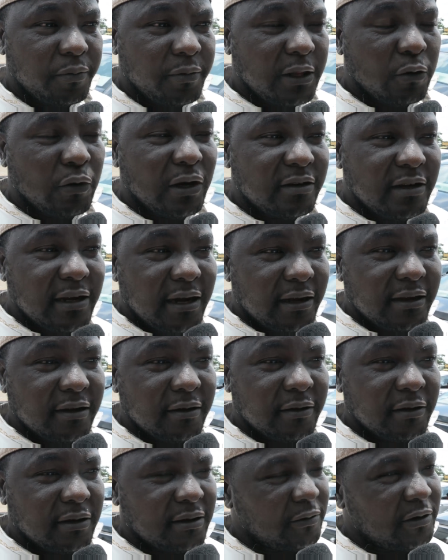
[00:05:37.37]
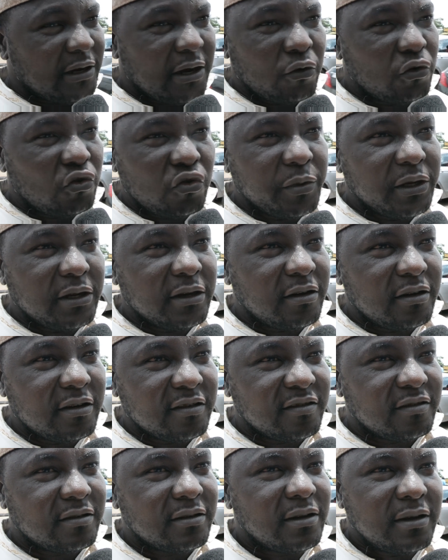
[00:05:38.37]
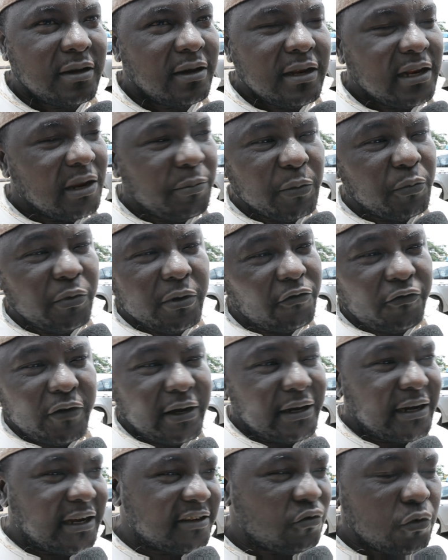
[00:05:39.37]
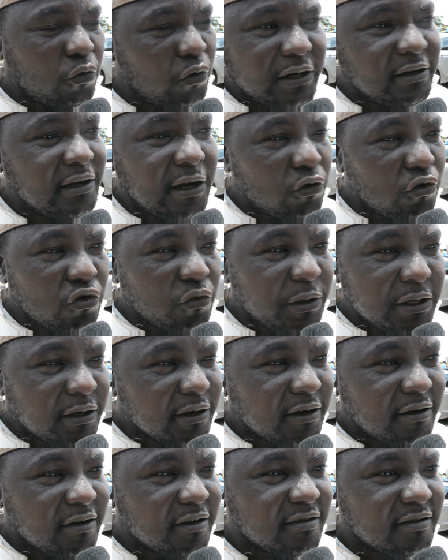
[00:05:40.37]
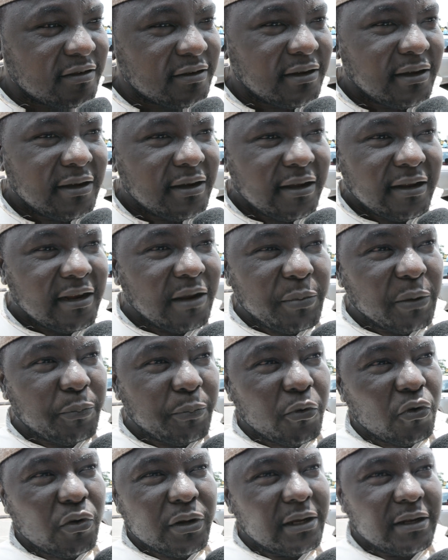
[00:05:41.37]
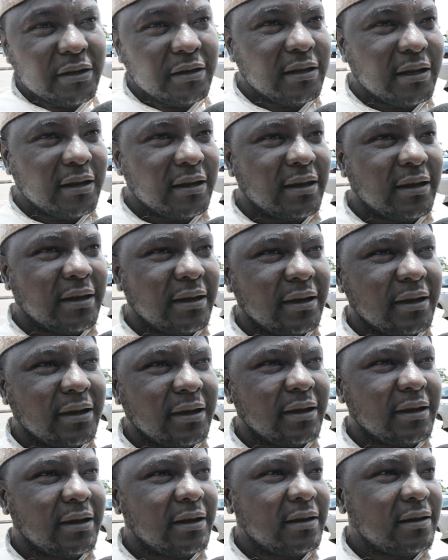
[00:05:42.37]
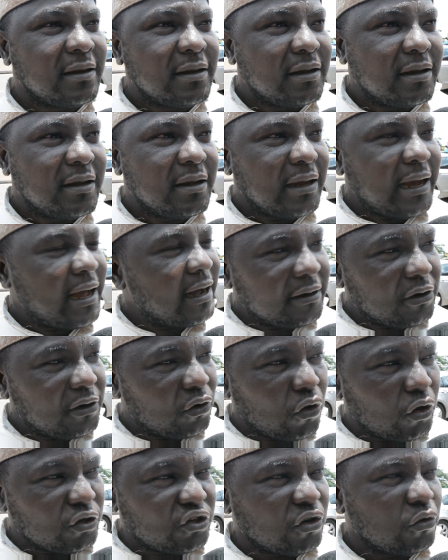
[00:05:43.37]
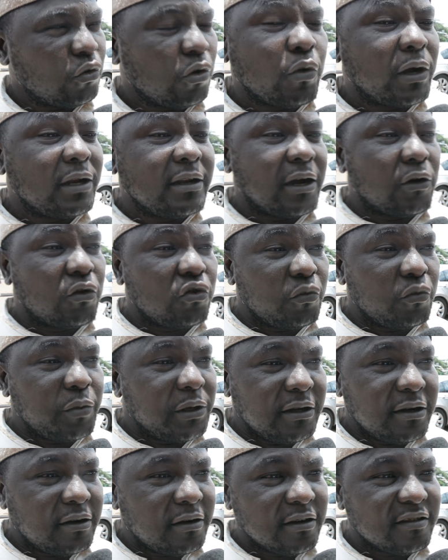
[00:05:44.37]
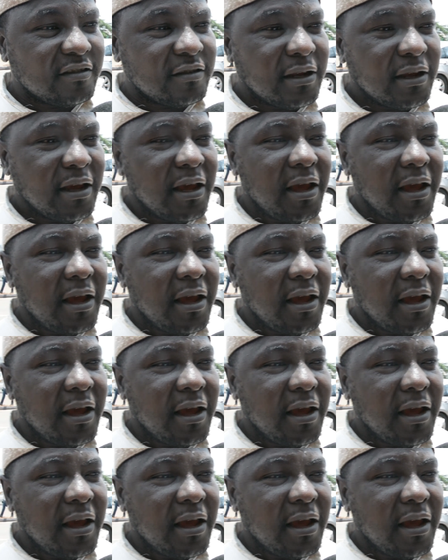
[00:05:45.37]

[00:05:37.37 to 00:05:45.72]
They want their own to be increased. The people in finance will want their own to be increased. The people in agriculture will want their own to be increased.